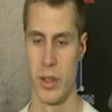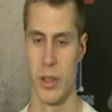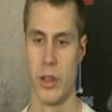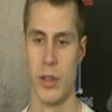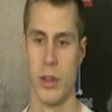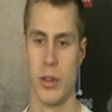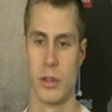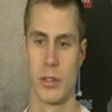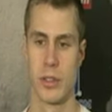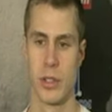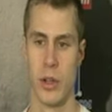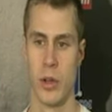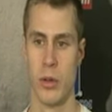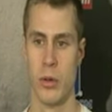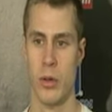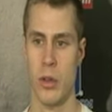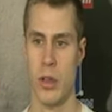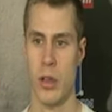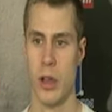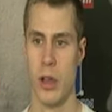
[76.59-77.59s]
You know,
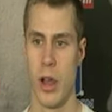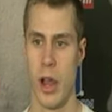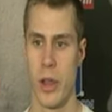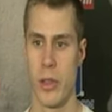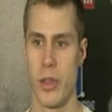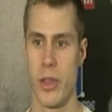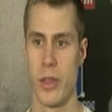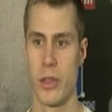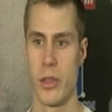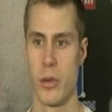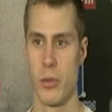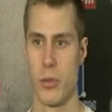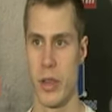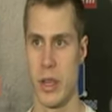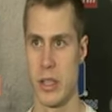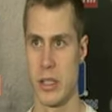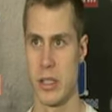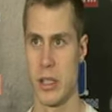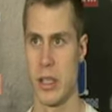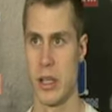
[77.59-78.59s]
so I think the
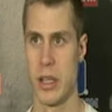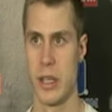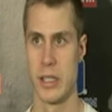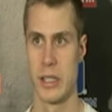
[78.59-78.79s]
reason